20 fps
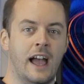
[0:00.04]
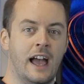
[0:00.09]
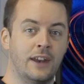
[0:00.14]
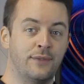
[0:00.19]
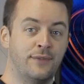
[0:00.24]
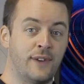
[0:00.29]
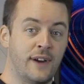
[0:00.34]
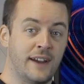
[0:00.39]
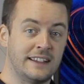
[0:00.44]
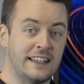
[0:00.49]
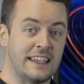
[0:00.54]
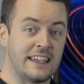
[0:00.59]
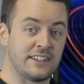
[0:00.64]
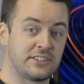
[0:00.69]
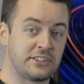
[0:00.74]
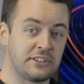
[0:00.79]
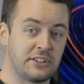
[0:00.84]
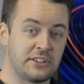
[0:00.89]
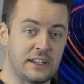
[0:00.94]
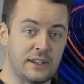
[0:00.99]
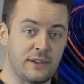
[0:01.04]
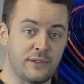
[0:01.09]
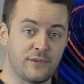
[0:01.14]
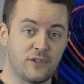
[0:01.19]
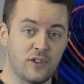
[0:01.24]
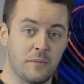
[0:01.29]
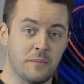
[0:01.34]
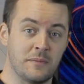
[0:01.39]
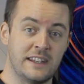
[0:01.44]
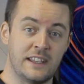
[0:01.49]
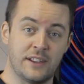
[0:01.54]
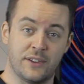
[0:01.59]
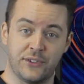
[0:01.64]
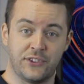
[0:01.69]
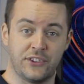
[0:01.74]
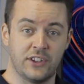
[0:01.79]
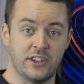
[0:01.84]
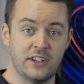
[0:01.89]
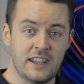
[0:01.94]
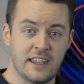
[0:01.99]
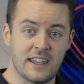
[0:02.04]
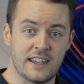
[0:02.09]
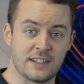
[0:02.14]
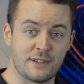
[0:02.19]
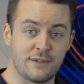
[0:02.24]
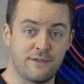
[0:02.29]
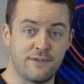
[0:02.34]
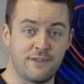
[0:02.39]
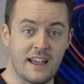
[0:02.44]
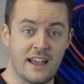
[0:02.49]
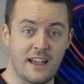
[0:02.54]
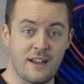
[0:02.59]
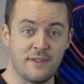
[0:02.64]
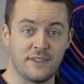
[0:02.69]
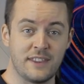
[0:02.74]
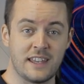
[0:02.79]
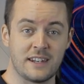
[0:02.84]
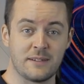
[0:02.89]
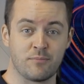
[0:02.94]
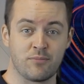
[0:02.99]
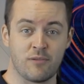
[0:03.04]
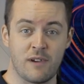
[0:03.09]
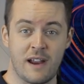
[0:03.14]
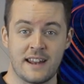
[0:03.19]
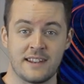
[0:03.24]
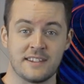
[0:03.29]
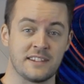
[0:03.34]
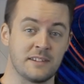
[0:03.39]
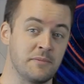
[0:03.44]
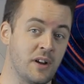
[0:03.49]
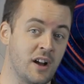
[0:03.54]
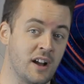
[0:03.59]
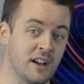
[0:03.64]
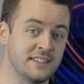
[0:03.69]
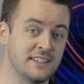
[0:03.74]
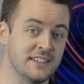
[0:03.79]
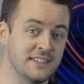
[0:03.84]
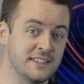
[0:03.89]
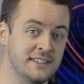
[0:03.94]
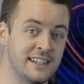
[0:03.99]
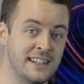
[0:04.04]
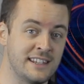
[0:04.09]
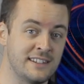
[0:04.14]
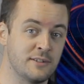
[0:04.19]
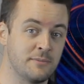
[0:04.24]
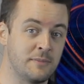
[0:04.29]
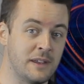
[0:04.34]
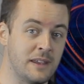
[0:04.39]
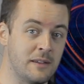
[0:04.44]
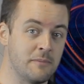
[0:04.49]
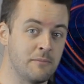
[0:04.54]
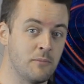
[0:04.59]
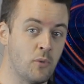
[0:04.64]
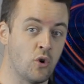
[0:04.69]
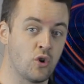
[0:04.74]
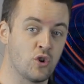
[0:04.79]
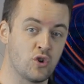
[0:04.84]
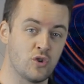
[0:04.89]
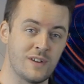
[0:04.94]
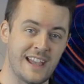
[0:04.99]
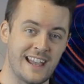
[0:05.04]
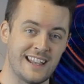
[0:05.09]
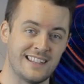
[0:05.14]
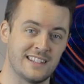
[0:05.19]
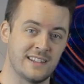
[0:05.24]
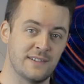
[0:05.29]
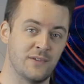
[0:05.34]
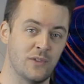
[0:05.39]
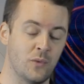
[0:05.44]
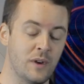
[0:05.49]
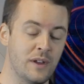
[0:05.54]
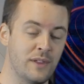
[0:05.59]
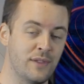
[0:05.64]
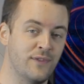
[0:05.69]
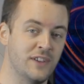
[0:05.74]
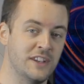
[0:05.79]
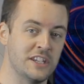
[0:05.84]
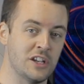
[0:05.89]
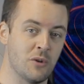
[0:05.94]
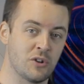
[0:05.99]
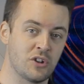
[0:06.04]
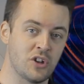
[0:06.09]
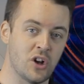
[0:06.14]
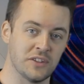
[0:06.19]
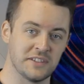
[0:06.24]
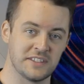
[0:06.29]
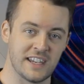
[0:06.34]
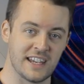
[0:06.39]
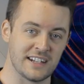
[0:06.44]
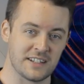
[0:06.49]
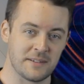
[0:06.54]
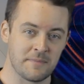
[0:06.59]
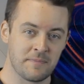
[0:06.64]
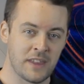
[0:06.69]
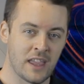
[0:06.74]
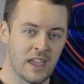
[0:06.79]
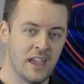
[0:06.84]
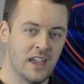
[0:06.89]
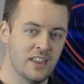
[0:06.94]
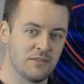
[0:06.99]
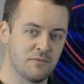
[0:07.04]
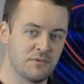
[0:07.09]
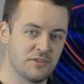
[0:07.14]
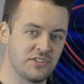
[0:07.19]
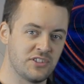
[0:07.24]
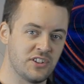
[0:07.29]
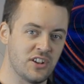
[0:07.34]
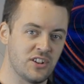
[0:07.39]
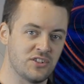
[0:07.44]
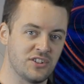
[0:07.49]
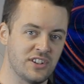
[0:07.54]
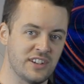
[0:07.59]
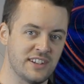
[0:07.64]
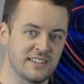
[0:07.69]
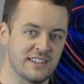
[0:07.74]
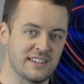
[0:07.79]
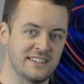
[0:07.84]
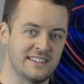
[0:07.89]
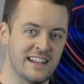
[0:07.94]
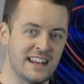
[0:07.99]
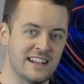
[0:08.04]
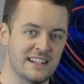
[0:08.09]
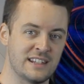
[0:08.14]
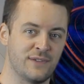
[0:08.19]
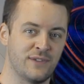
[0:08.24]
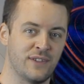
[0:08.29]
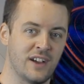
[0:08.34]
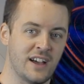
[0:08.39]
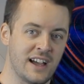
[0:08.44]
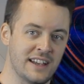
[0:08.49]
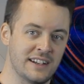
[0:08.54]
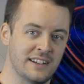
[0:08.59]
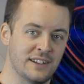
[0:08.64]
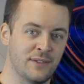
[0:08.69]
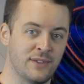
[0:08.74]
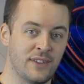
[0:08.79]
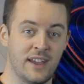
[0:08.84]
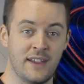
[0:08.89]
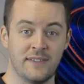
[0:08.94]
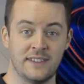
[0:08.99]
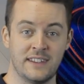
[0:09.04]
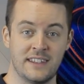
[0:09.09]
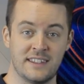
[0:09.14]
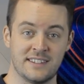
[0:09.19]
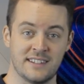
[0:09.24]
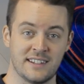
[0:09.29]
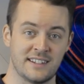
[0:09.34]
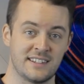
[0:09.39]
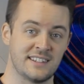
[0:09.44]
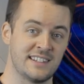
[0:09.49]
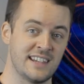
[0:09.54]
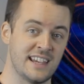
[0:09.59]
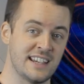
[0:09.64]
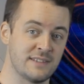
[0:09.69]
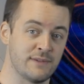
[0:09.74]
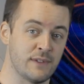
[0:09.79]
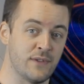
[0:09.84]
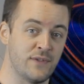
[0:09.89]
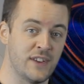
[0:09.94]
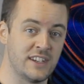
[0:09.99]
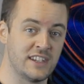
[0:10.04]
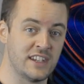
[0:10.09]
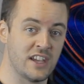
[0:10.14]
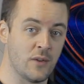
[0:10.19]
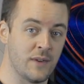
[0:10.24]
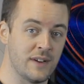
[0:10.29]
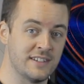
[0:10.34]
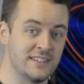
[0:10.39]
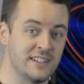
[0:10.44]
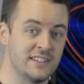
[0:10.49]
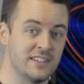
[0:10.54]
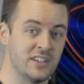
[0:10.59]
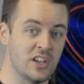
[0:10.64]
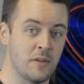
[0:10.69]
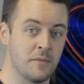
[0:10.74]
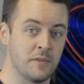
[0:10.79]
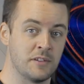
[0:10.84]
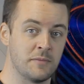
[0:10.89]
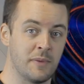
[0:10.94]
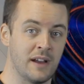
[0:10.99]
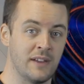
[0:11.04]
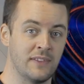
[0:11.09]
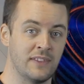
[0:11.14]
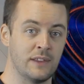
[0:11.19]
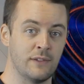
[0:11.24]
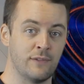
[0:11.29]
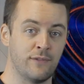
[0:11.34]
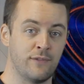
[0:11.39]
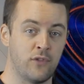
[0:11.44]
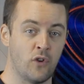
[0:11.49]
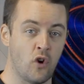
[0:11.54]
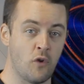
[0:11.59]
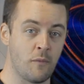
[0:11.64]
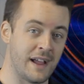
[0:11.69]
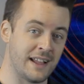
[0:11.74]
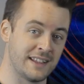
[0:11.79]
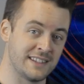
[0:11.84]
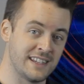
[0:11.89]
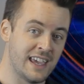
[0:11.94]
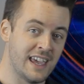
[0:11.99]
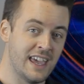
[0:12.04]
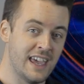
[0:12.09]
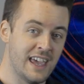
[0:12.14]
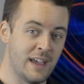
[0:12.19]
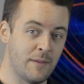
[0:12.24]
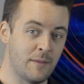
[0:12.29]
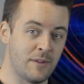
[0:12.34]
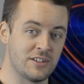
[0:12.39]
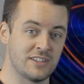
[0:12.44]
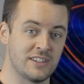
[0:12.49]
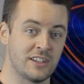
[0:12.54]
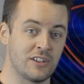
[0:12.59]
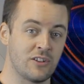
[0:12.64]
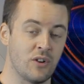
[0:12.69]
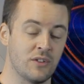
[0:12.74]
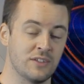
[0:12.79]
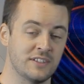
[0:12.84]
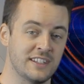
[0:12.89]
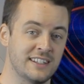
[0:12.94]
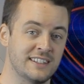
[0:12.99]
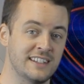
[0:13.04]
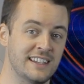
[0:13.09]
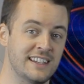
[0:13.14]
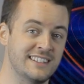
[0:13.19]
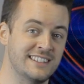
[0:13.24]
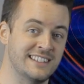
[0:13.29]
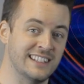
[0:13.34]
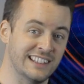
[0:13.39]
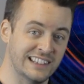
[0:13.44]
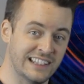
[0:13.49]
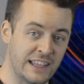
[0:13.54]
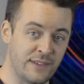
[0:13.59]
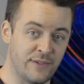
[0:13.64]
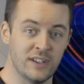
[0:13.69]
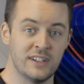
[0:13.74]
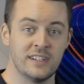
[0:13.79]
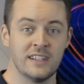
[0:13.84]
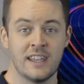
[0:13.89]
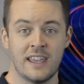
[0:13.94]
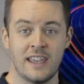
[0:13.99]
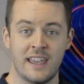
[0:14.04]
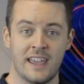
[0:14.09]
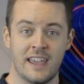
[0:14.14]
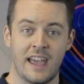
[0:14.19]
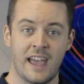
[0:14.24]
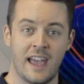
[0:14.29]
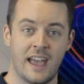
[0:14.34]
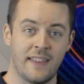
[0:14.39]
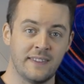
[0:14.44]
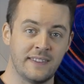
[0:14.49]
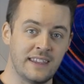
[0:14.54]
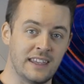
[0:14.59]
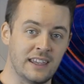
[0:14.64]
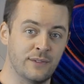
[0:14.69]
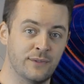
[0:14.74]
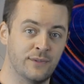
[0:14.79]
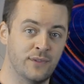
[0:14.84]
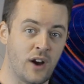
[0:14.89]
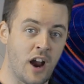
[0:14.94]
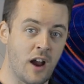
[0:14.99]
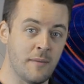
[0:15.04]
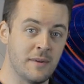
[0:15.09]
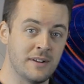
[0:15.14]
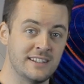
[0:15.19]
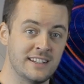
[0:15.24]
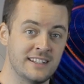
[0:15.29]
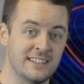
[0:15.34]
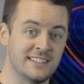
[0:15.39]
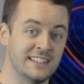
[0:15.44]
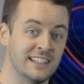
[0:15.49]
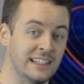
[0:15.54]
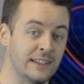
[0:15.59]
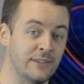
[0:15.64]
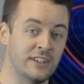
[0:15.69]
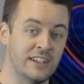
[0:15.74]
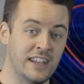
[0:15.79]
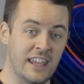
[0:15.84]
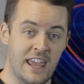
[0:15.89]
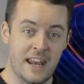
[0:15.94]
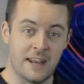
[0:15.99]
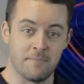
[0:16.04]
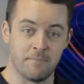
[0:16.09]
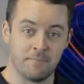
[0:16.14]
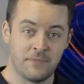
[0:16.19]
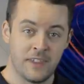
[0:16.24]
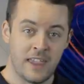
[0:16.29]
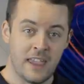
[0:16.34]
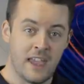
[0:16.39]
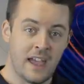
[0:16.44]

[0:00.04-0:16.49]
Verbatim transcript: And finally, a study from Nielsen has found that brands and marketers need to be more creative with video content. The research has identified that the success of a video is determined by the format in which the content is delivered and the environment it's delivered in.